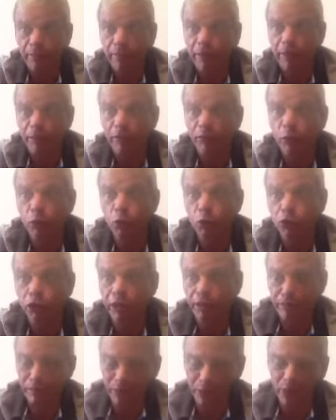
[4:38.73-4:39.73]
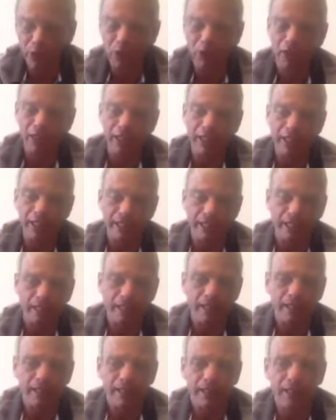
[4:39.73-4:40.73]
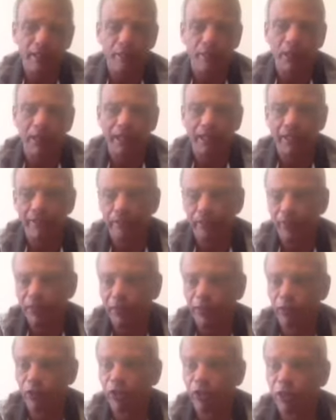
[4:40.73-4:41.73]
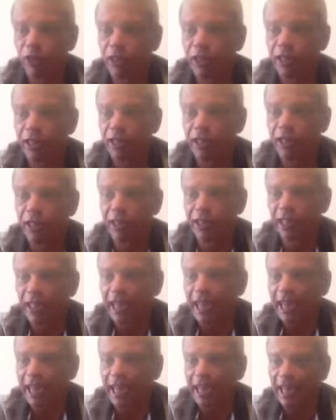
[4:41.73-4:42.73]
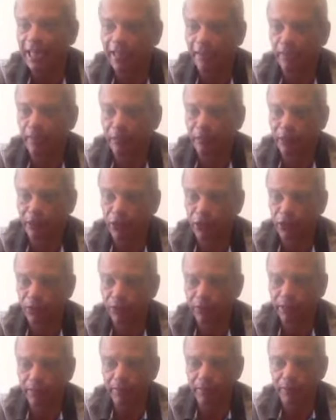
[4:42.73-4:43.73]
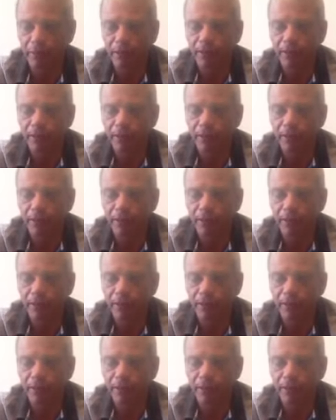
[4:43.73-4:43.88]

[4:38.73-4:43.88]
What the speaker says: Unfortunately, because the display, there was two assistants and the position of it,